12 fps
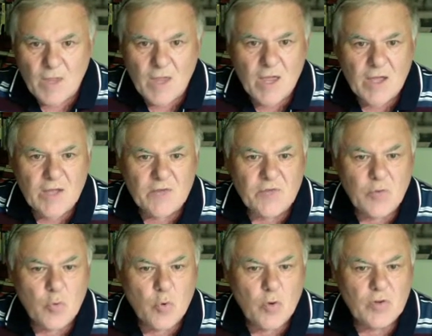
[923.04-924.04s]
Okay, so
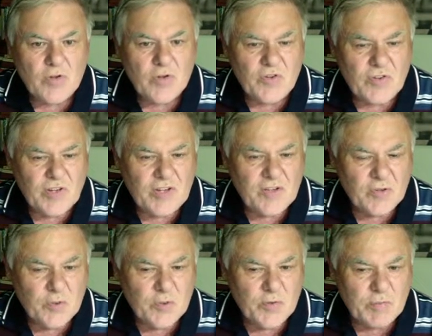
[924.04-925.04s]
rook to c2
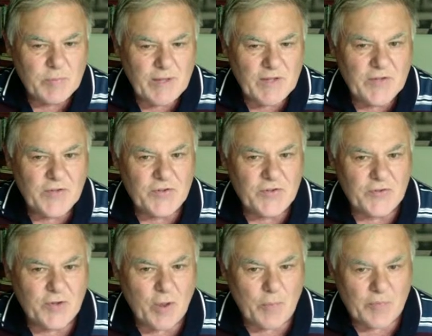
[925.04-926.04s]
is played. He just
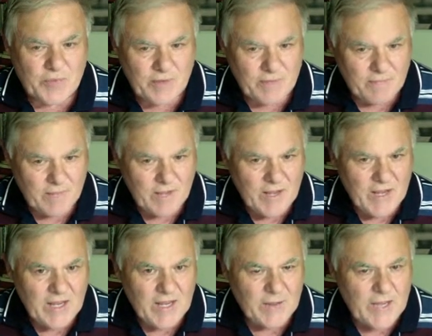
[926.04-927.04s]
stops them.
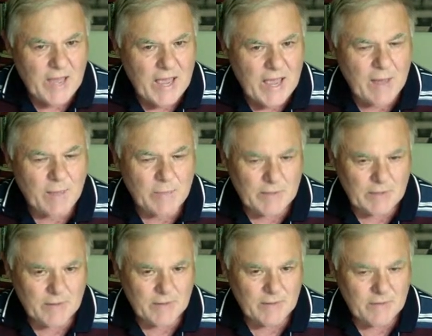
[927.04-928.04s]
He calmly,
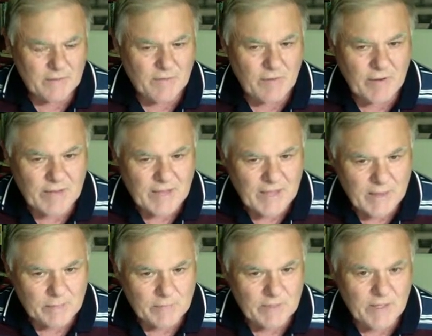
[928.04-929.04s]
very
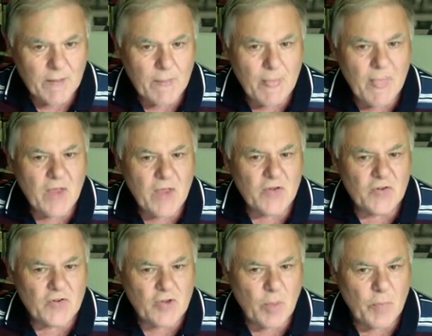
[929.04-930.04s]
calmly,
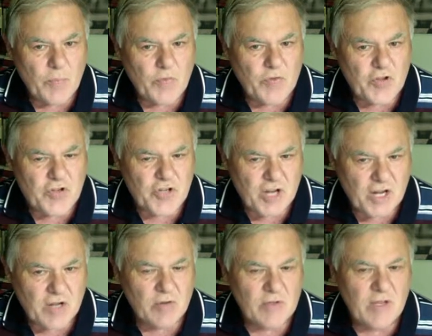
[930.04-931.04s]
stops the check
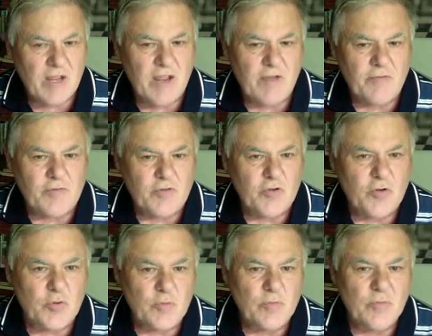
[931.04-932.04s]
on f2.
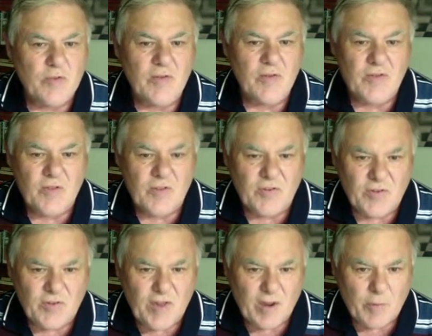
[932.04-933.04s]
Right, so this is
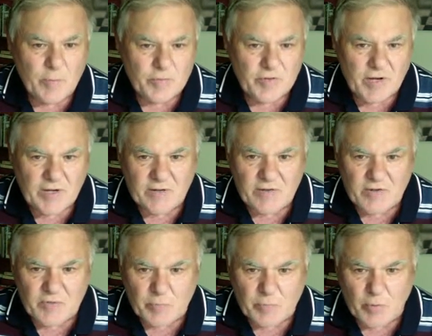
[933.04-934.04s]
now protected, this
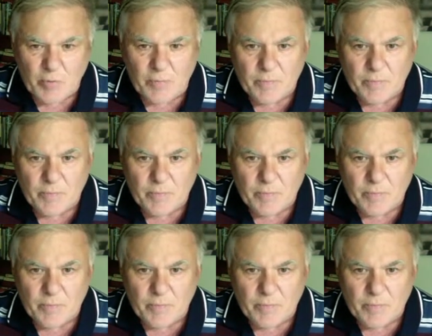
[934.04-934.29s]
pawn.